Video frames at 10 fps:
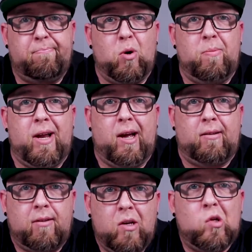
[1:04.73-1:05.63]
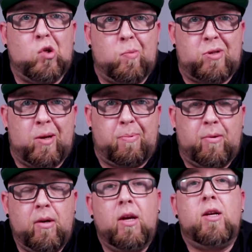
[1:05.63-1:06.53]
Boom, done. Super
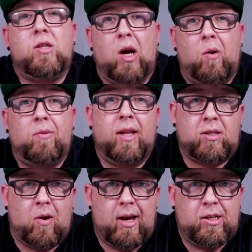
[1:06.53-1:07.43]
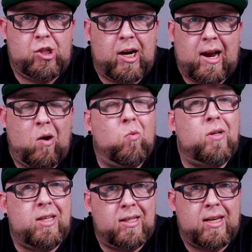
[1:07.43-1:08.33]
simple. So, let's go ahead and check out
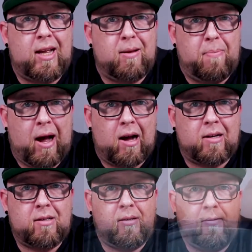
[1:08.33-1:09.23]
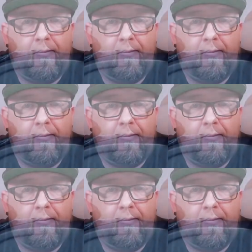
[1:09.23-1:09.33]
what's inside the box.